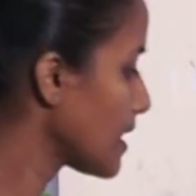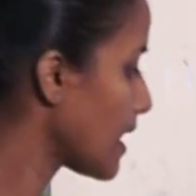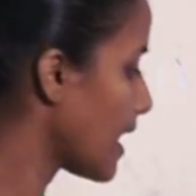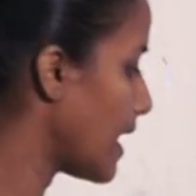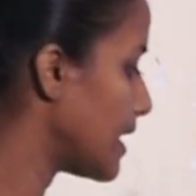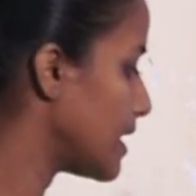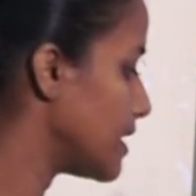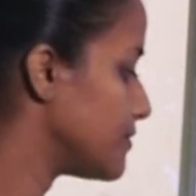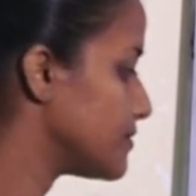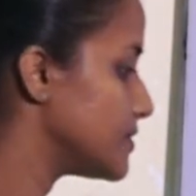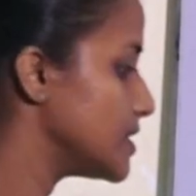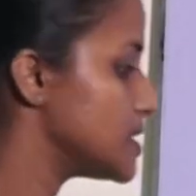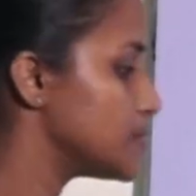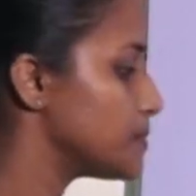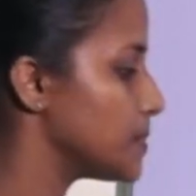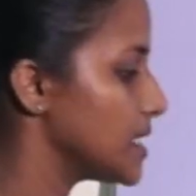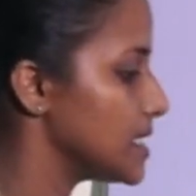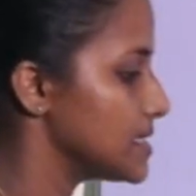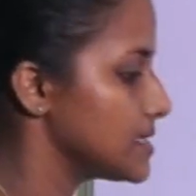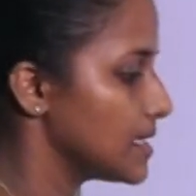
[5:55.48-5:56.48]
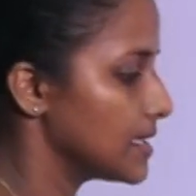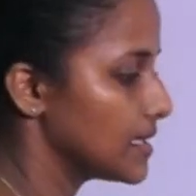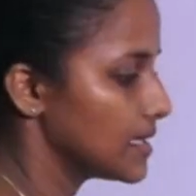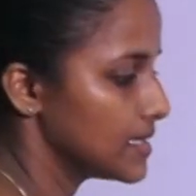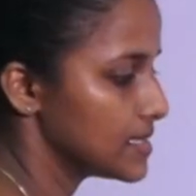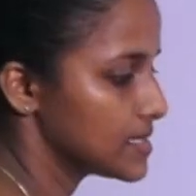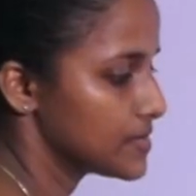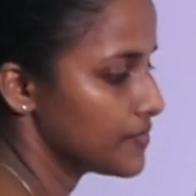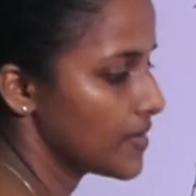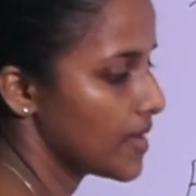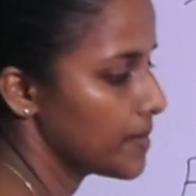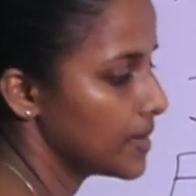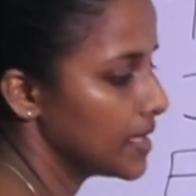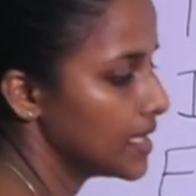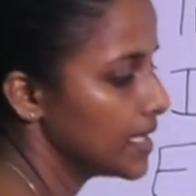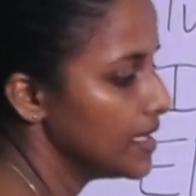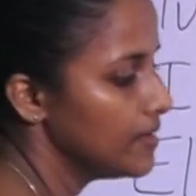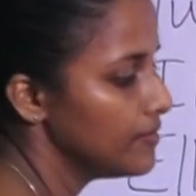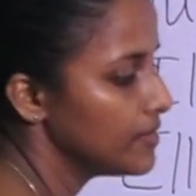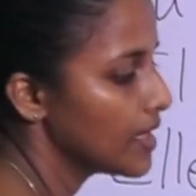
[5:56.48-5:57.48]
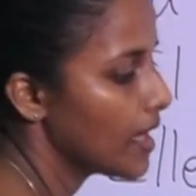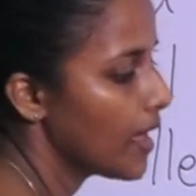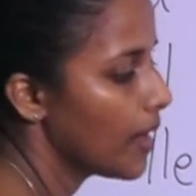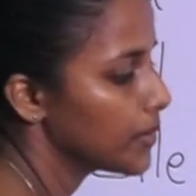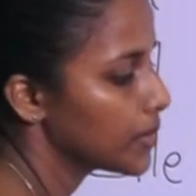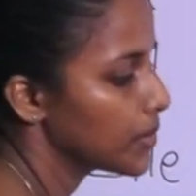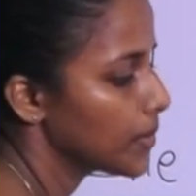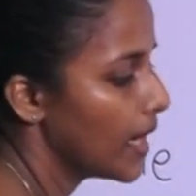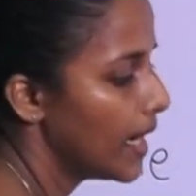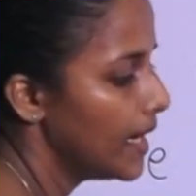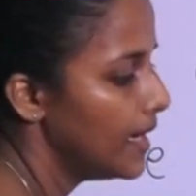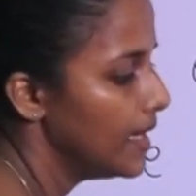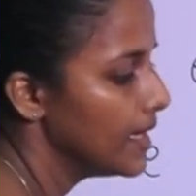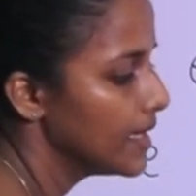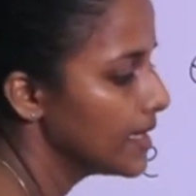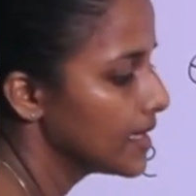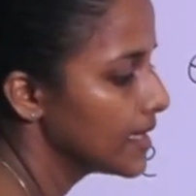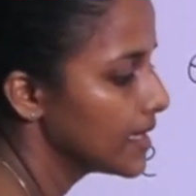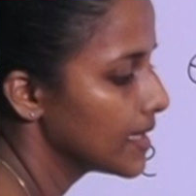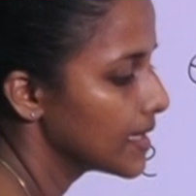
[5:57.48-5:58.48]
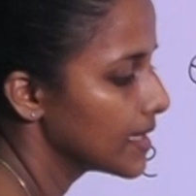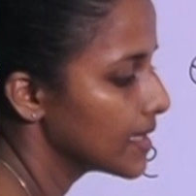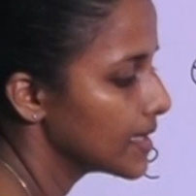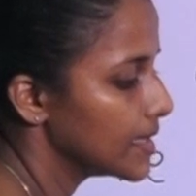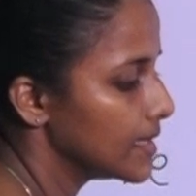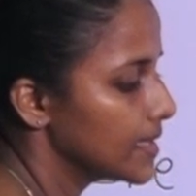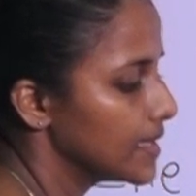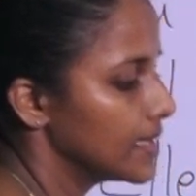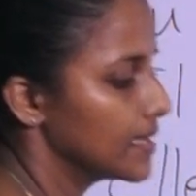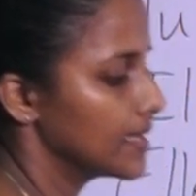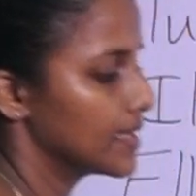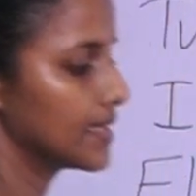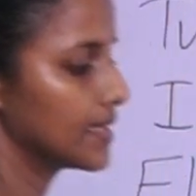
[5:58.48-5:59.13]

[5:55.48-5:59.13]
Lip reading: And if this person is feminine, we have to add E.